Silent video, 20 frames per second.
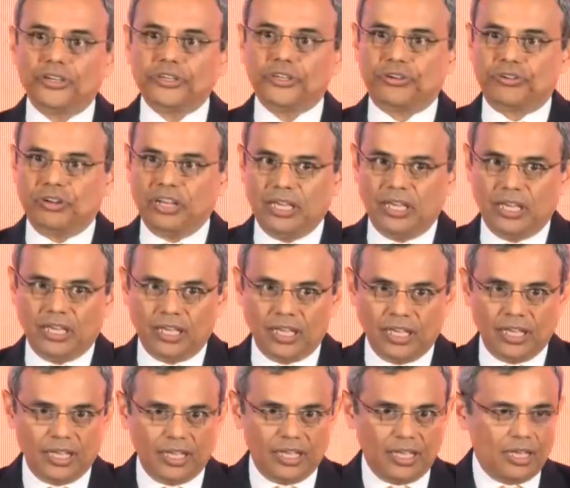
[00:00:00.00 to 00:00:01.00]

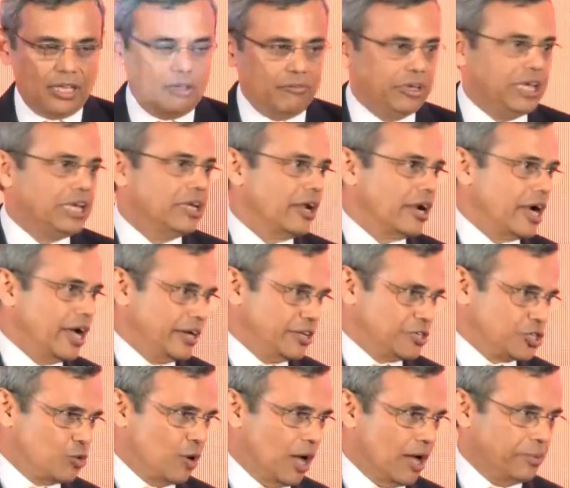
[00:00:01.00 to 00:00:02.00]
Sri V.
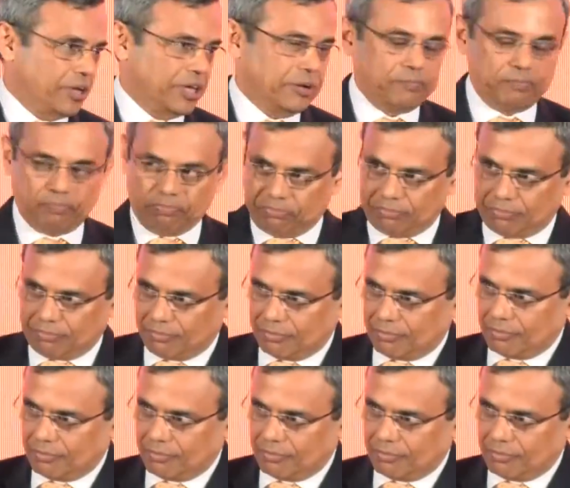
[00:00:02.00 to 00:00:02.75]
Narayana Swami.